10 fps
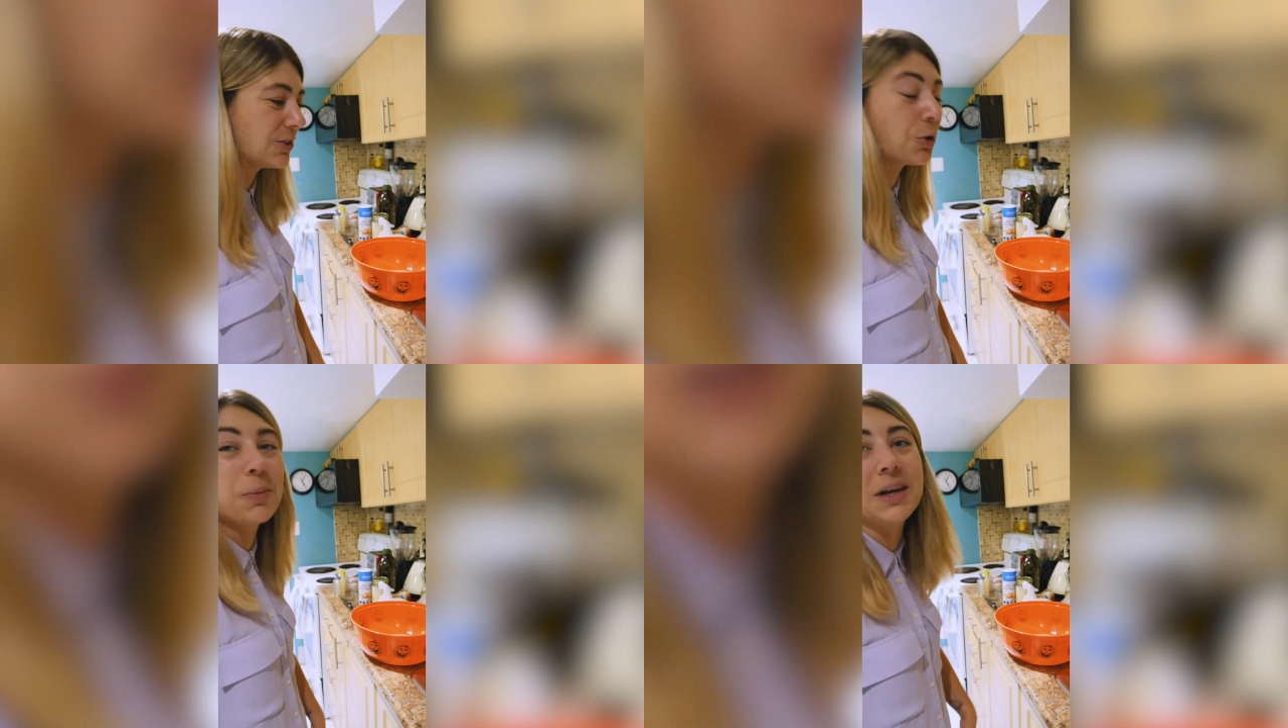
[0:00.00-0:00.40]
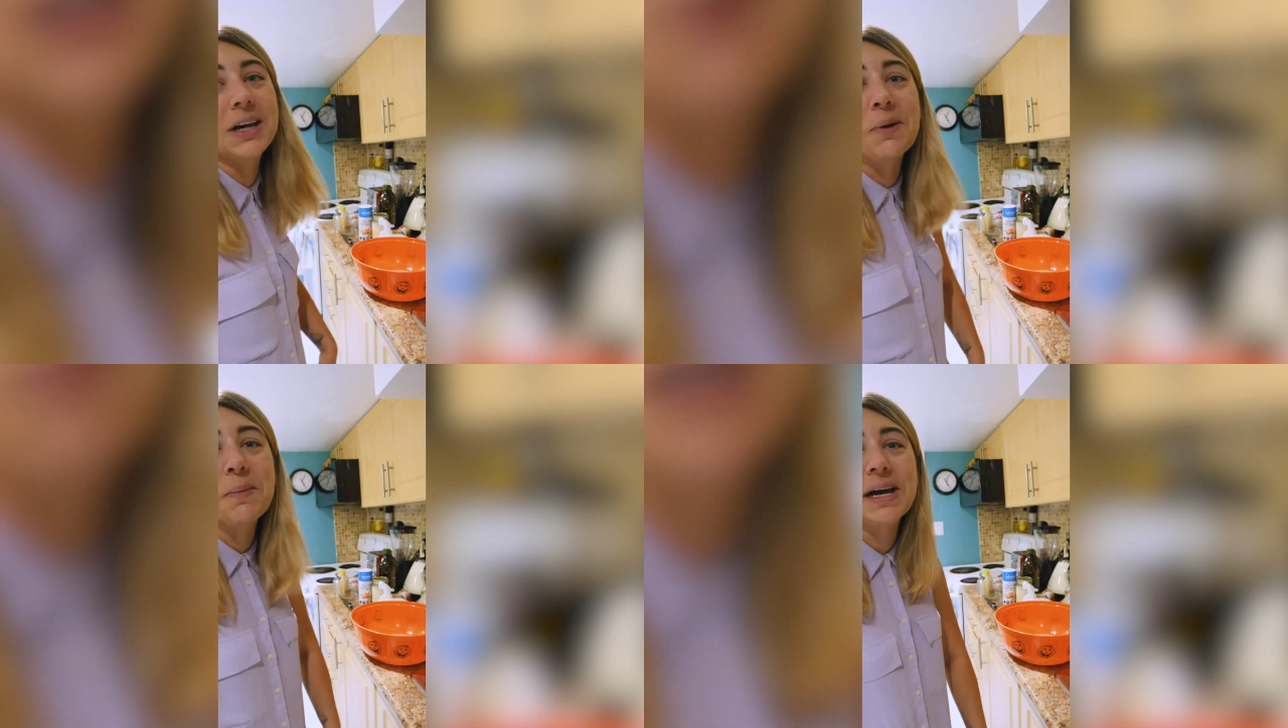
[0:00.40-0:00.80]
So I'm going
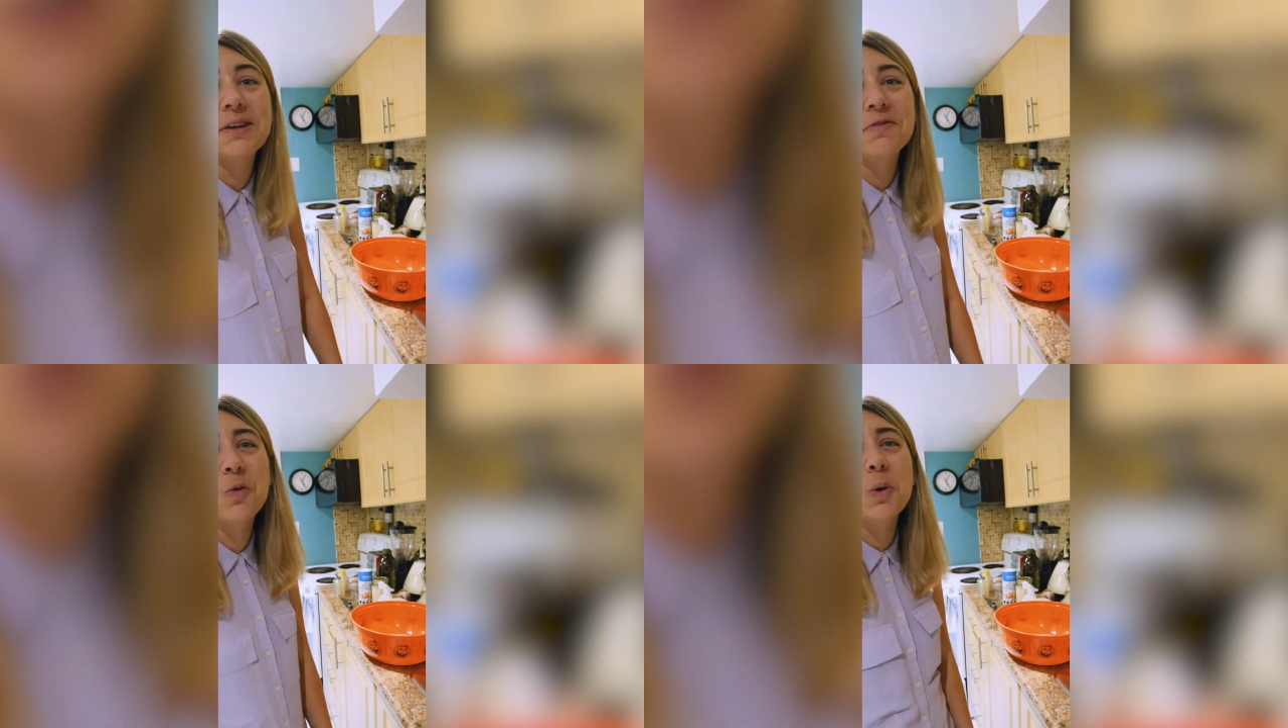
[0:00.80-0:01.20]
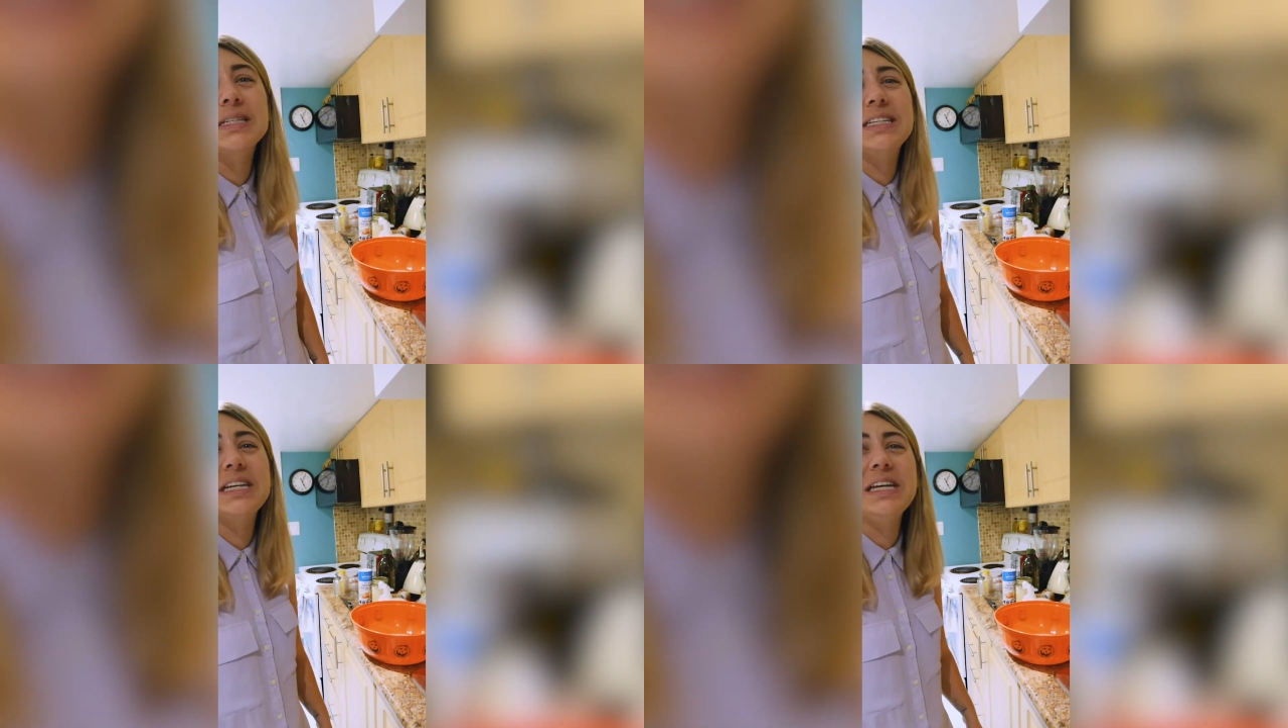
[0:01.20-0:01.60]
to come back at
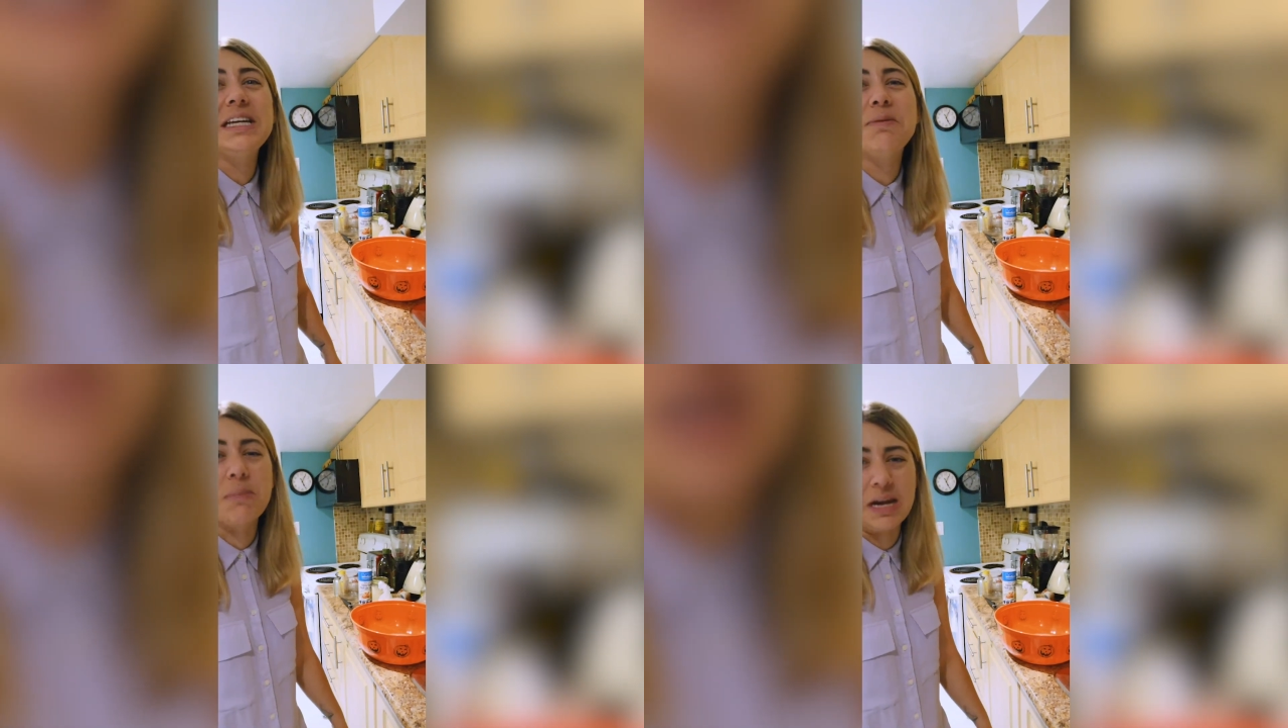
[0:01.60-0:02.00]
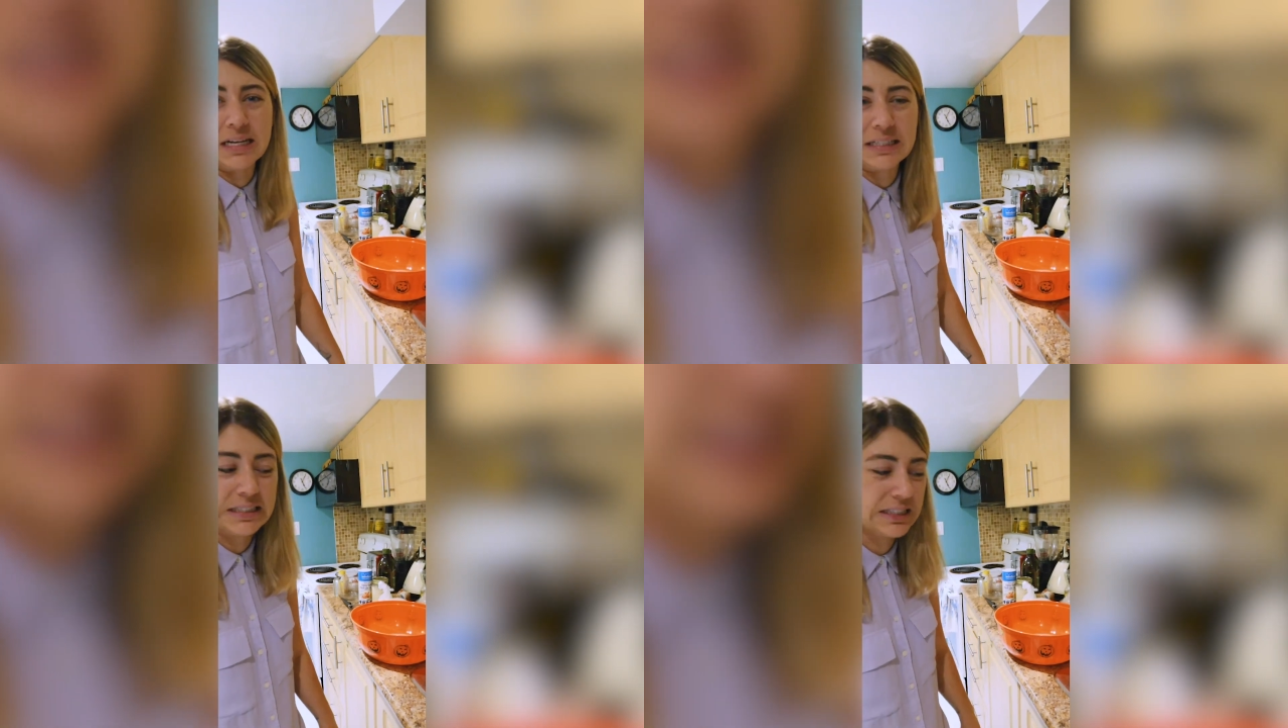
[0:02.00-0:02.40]
14
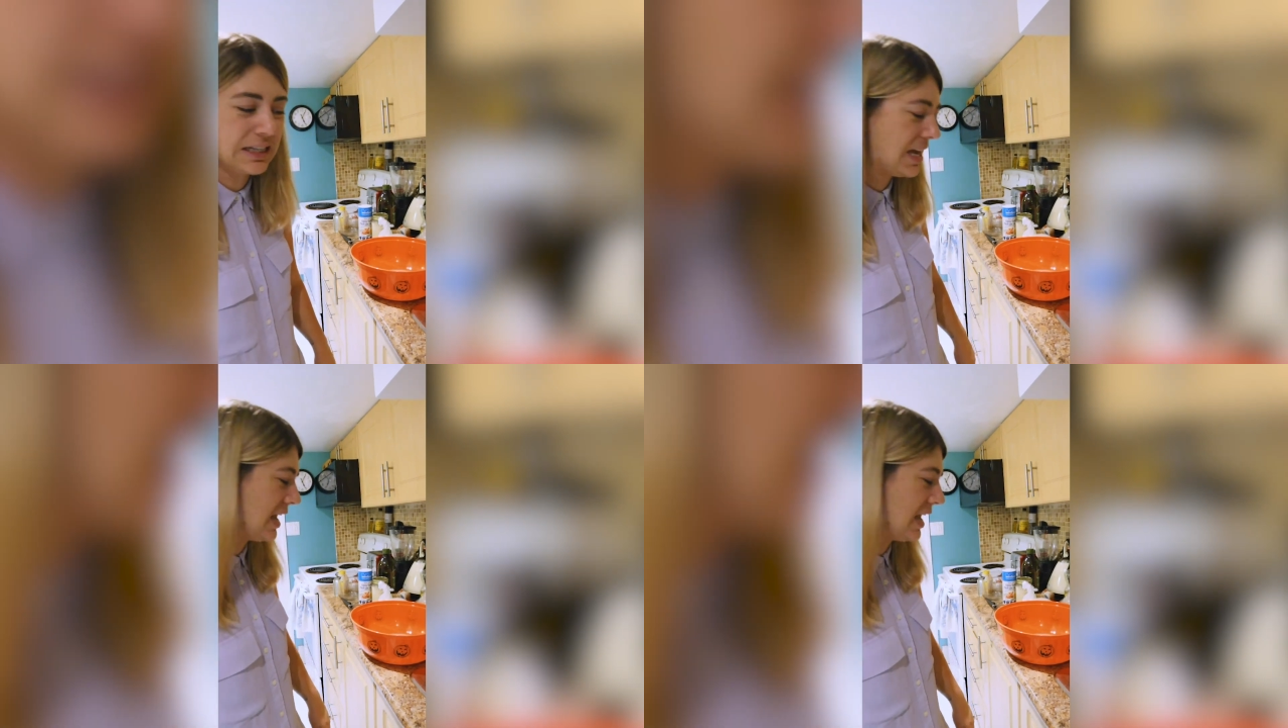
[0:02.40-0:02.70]
minutes.